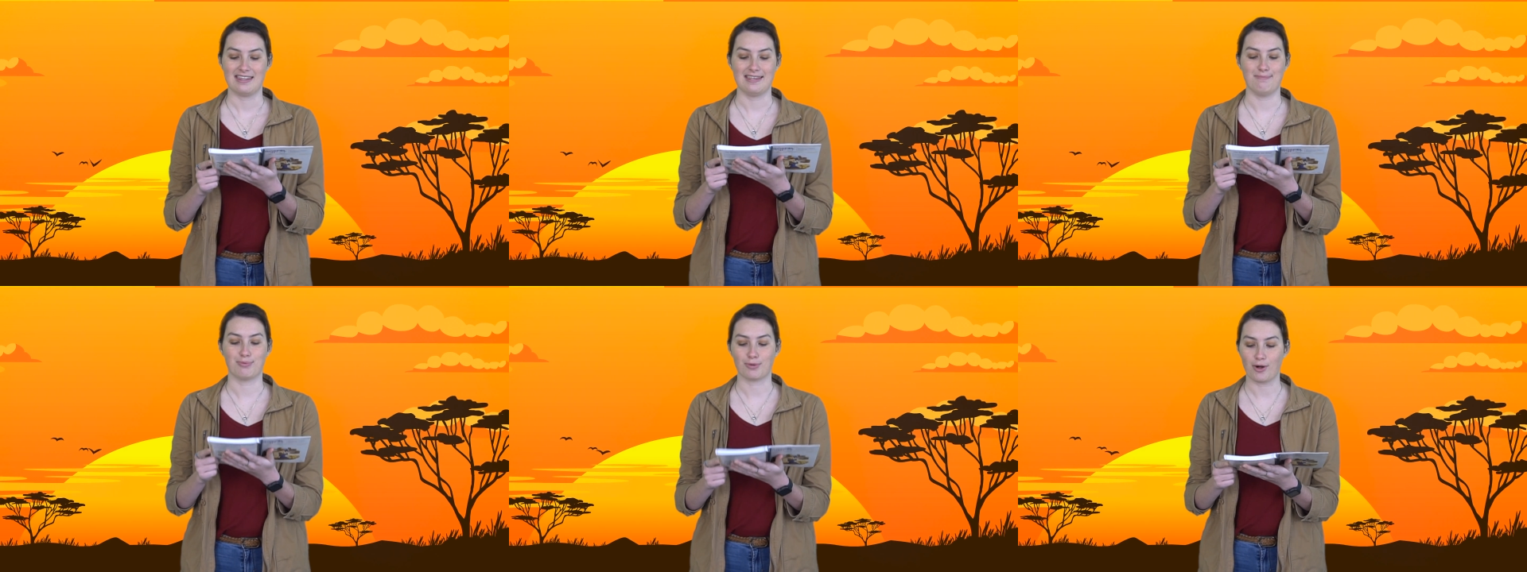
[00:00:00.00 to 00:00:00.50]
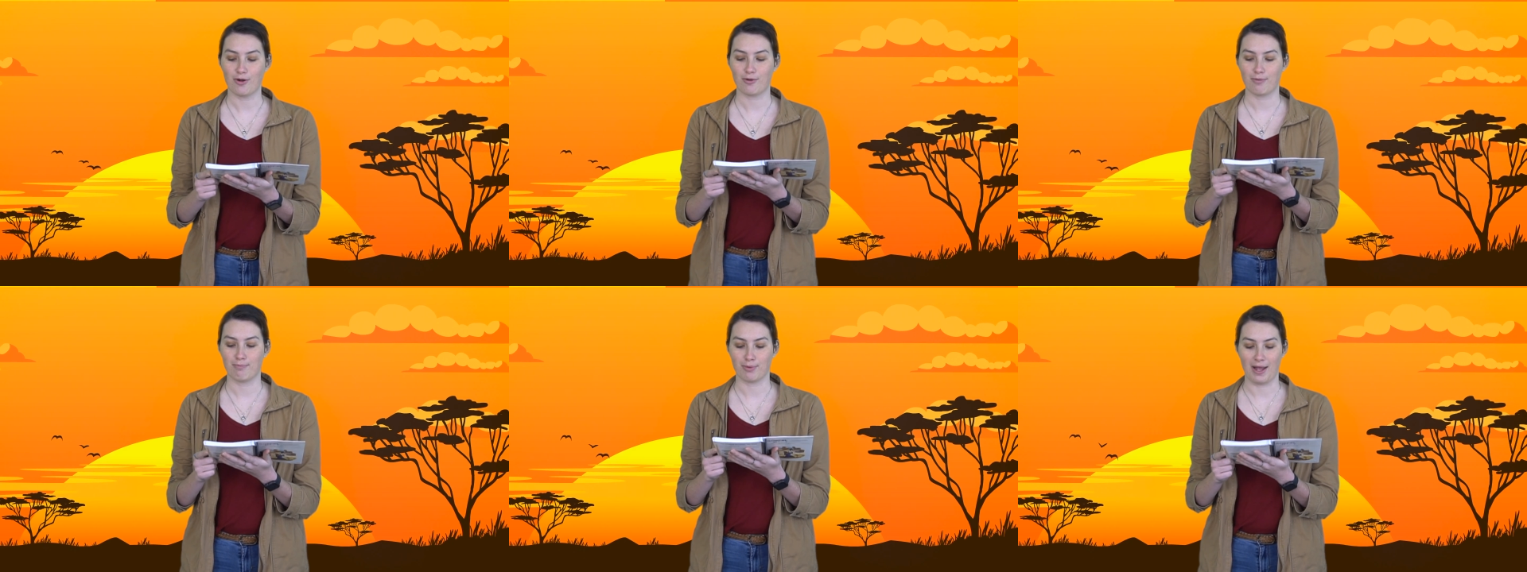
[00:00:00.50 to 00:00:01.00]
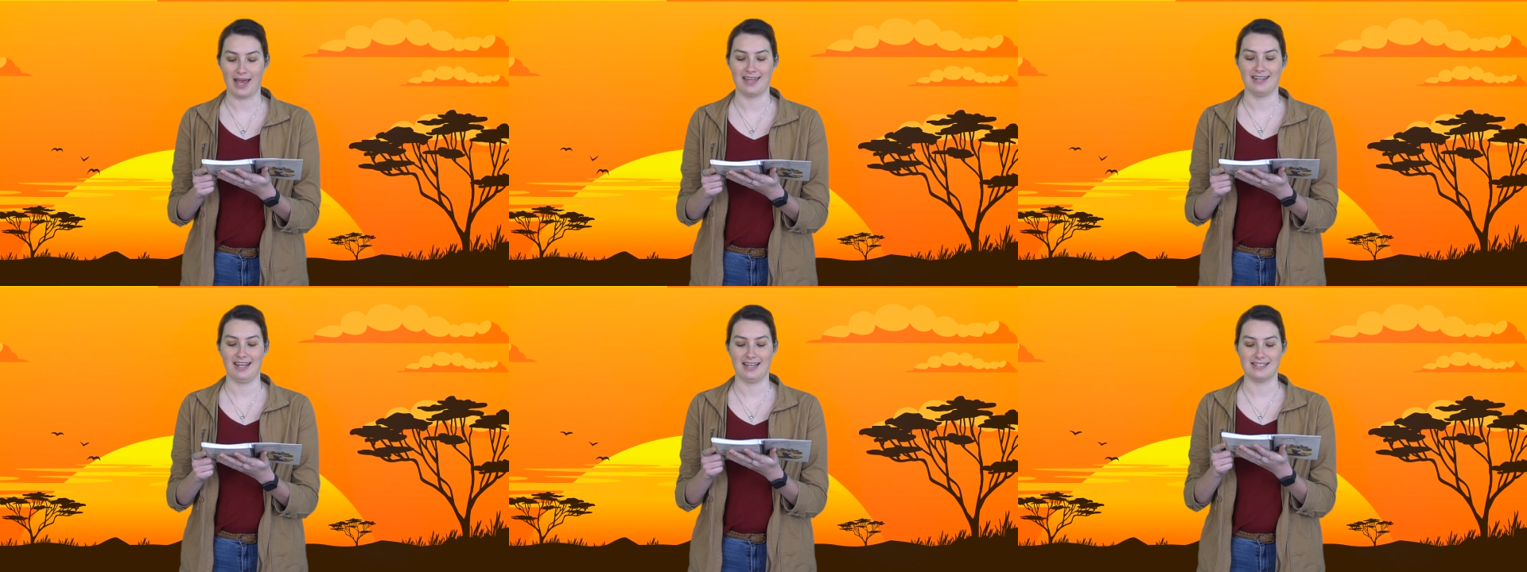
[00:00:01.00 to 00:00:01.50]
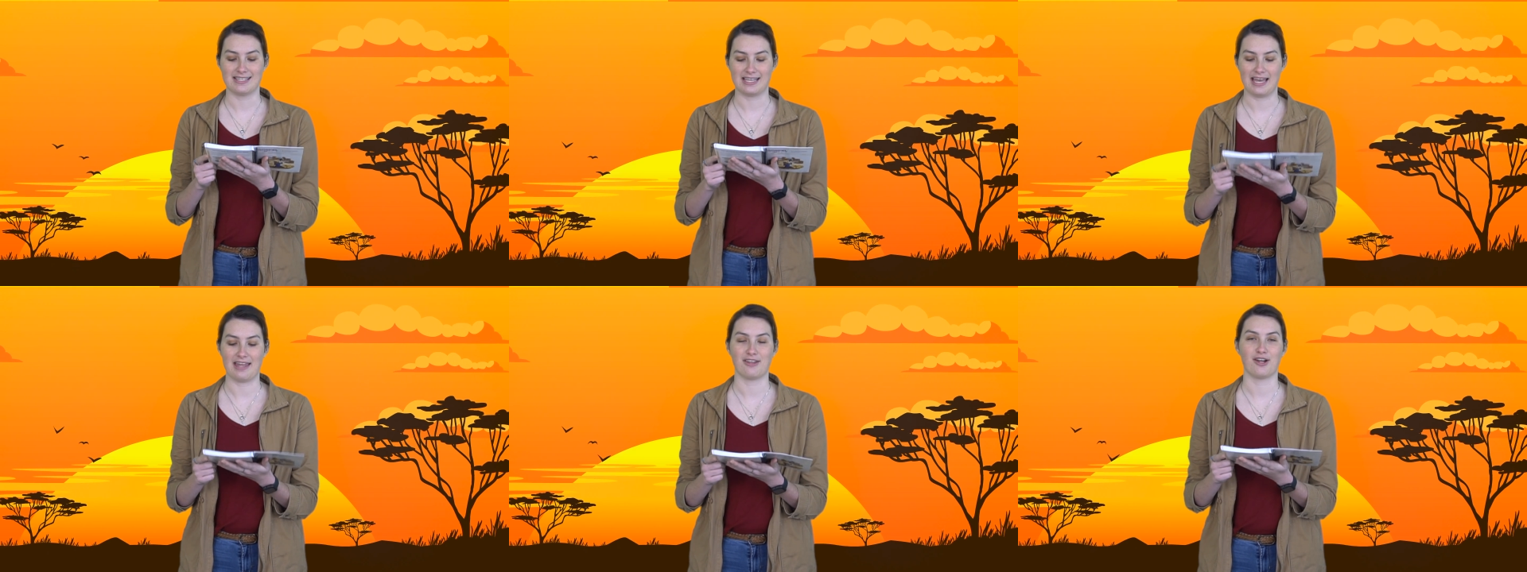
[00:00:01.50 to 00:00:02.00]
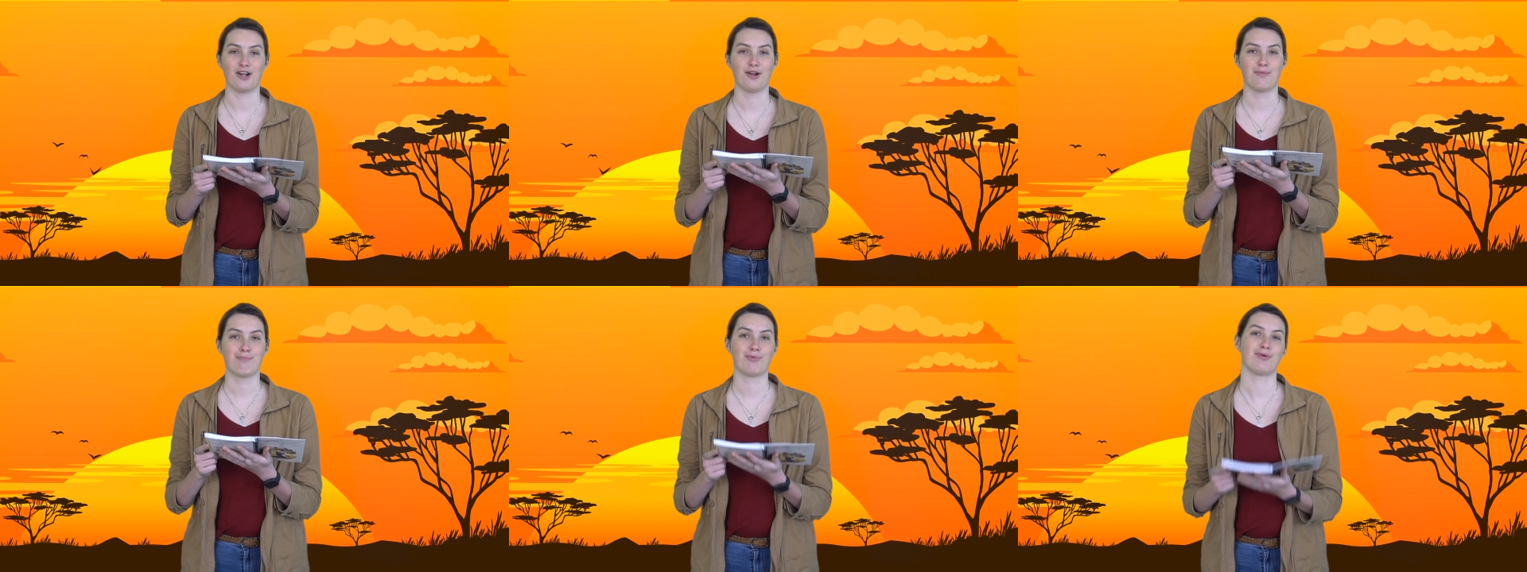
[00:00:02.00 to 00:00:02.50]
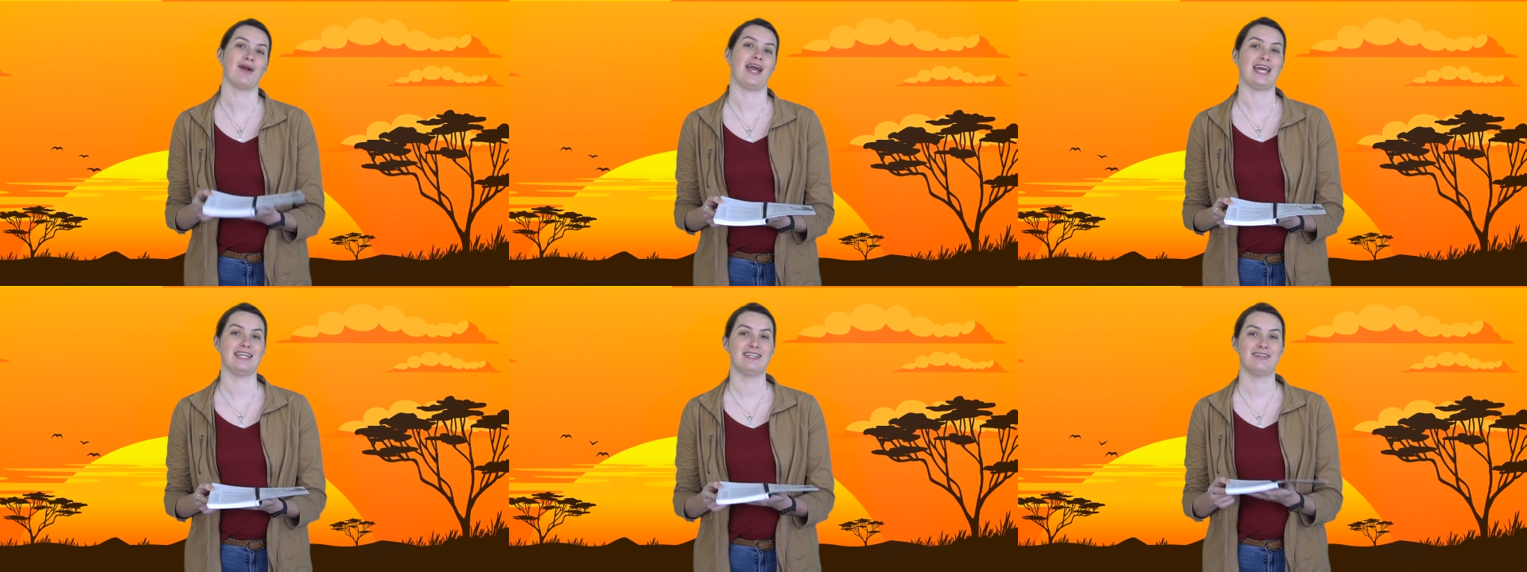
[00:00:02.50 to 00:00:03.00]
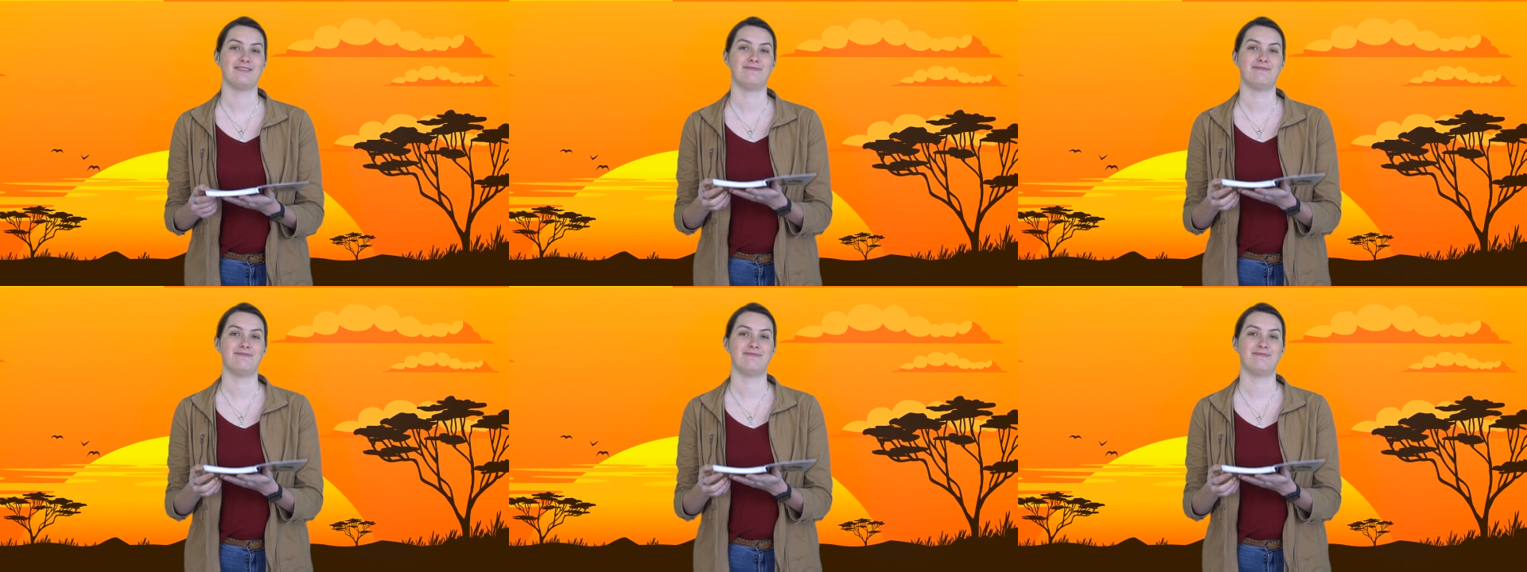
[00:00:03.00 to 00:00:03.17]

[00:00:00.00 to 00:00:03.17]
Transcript: They broke bread and together prayed.